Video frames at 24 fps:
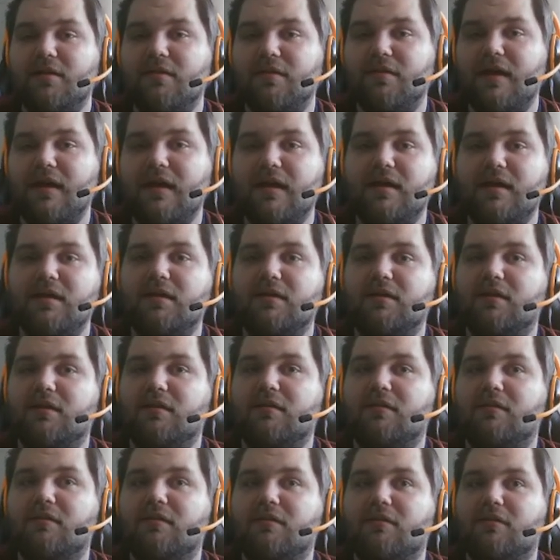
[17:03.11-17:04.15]
they
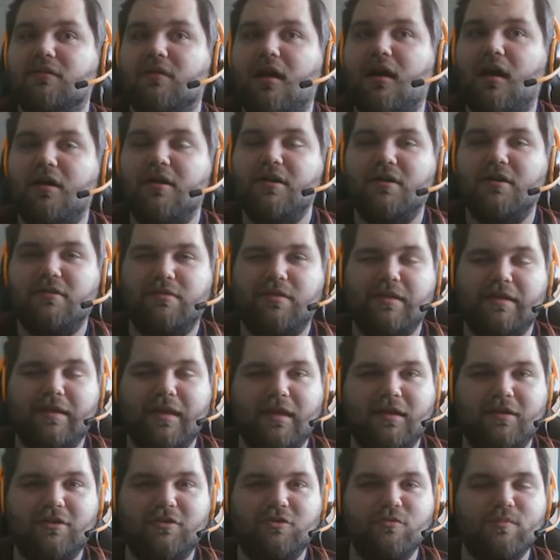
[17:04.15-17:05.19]
are not
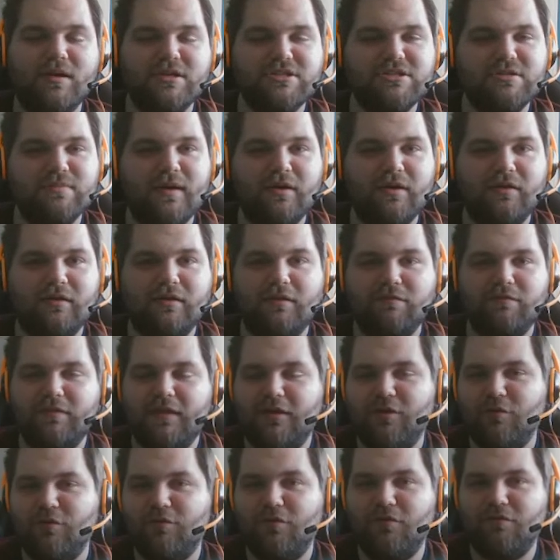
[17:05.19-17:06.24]
thinking much about it if they
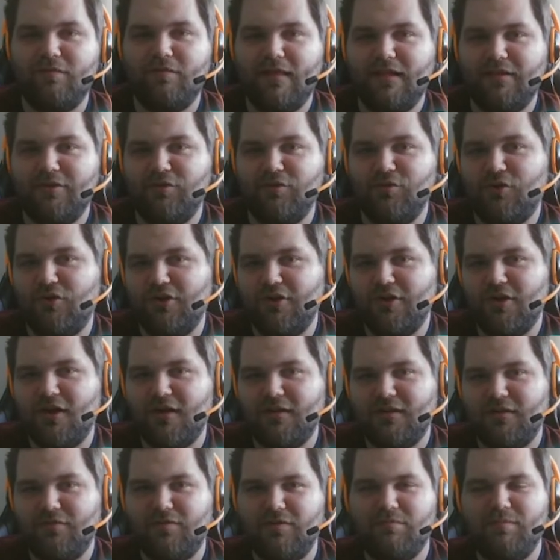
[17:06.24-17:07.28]
go for value or
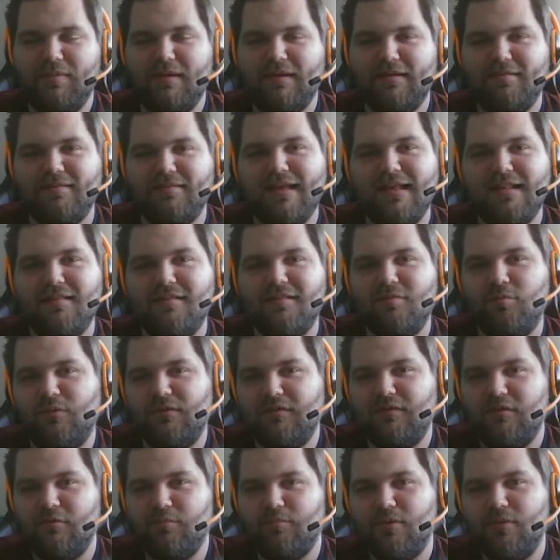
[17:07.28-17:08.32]
not, if it makes sense,
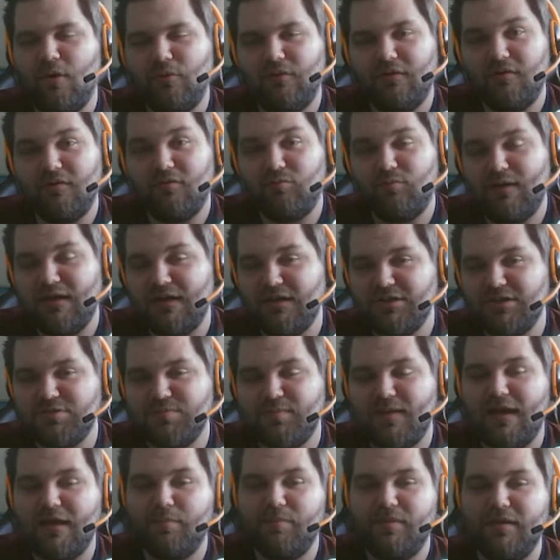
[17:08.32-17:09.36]
what the opponent's range
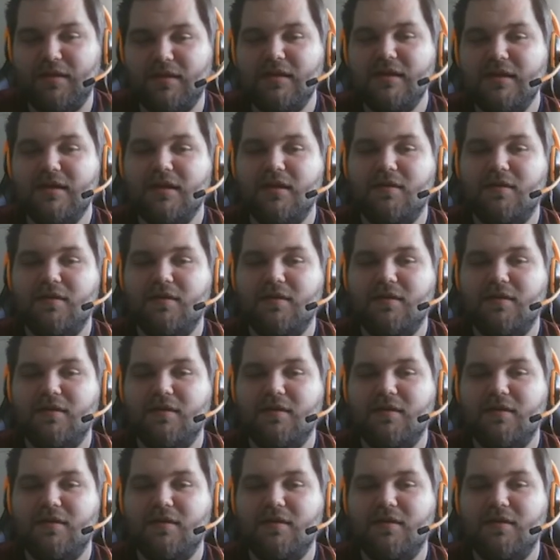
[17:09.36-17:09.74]
might be.